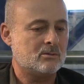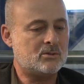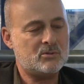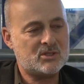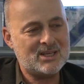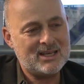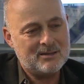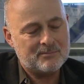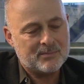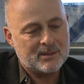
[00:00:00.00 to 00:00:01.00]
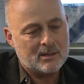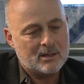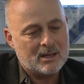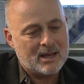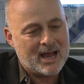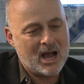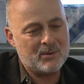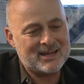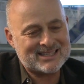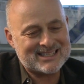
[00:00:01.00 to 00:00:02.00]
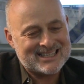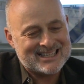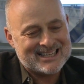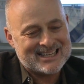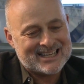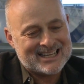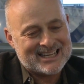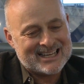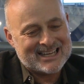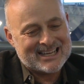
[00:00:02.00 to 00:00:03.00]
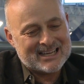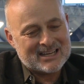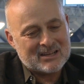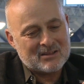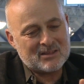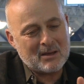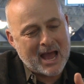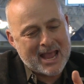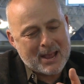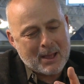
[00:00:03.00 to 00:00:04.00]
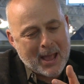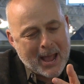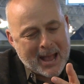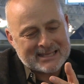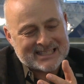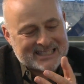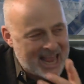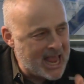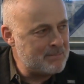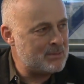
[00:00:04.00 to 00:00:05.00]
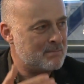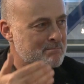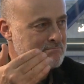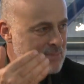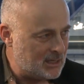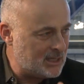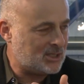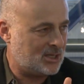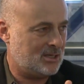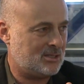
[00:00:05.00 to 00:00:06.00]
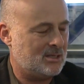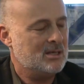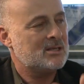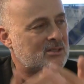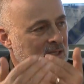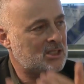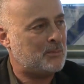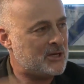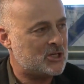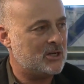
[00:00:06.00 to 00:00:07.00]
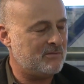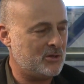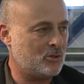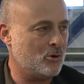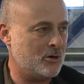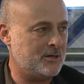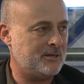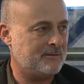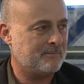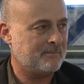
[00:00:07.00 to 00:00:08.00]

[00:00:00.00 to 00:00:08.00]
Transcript: Do you see how it's the same militant suspicion of authority?